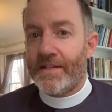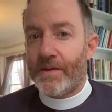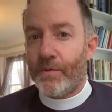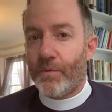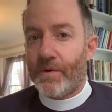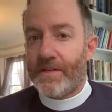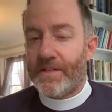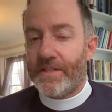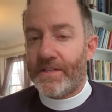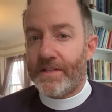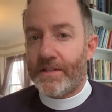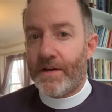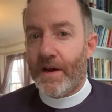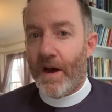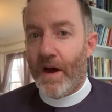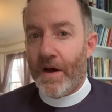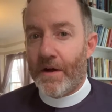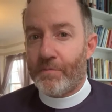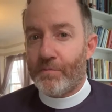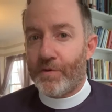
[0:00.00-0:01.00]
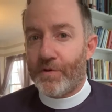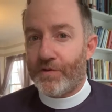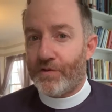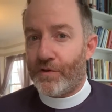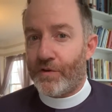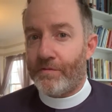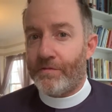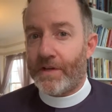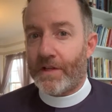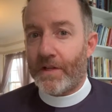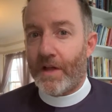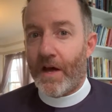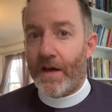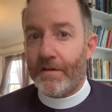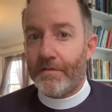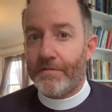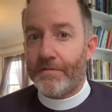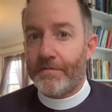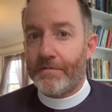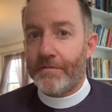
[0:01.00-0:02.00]
that we see God preserving
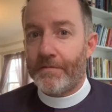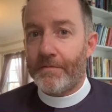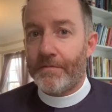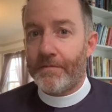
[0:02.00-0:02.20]
life,